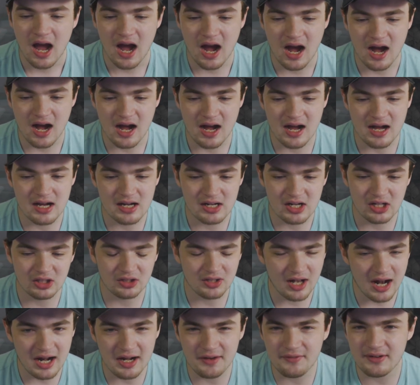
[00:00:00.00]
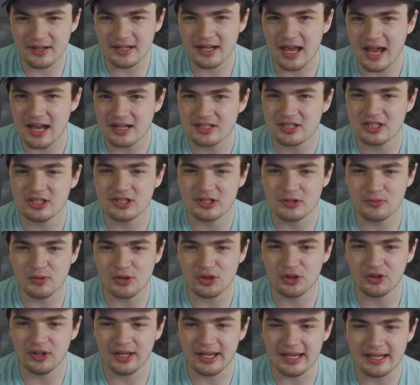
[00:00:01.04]
A lot of it has to do
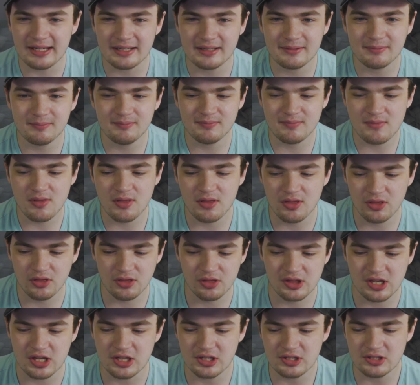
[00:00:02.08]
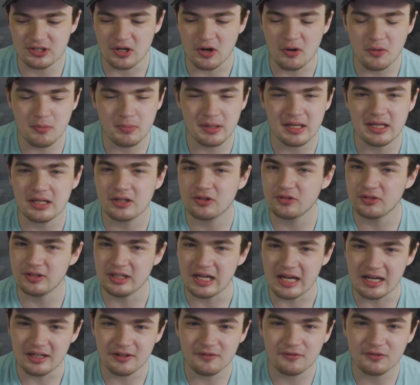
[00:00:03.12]
with, like, the Adobe
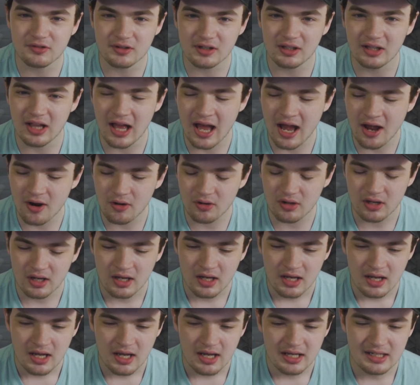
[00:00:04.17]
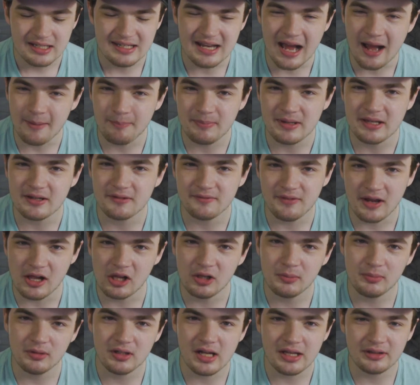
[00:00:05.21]
Creative Cloud not being
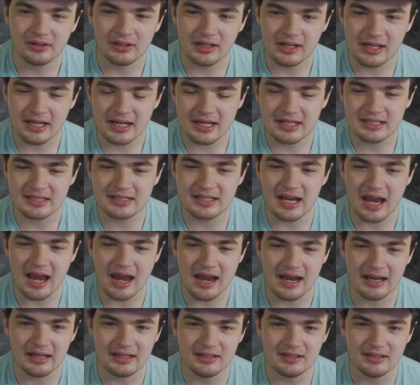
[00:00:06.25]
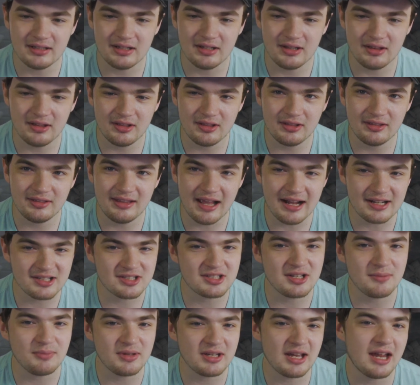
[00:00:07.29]
available on Linux, and that's
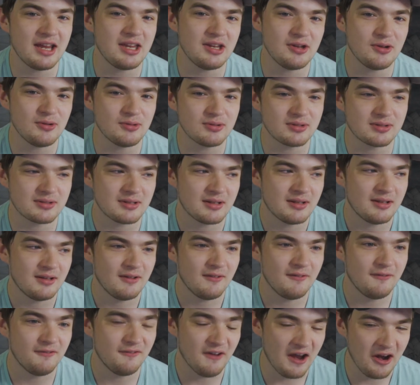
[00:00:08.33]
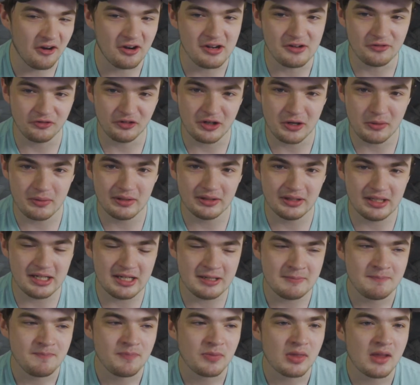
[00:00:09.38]
something I use very
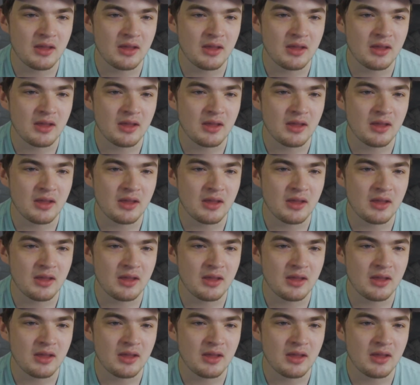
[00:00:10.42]
frequently.